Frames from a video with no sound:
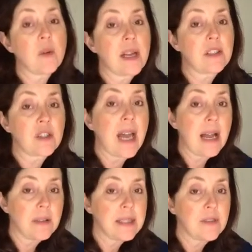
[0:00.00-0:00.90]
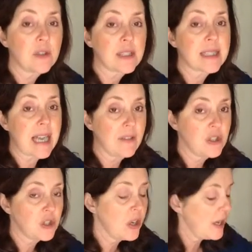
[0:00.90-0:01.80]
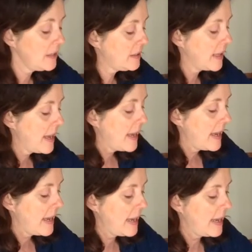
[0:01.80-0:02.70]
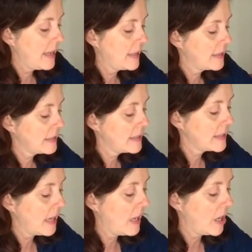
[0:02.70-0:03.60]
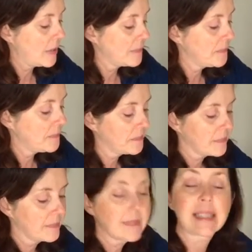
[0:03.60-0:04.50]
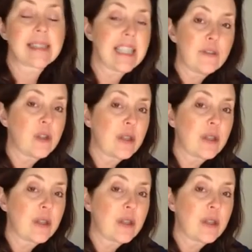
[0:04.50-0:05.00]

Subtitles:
around your house for a scavenger hunt and see if you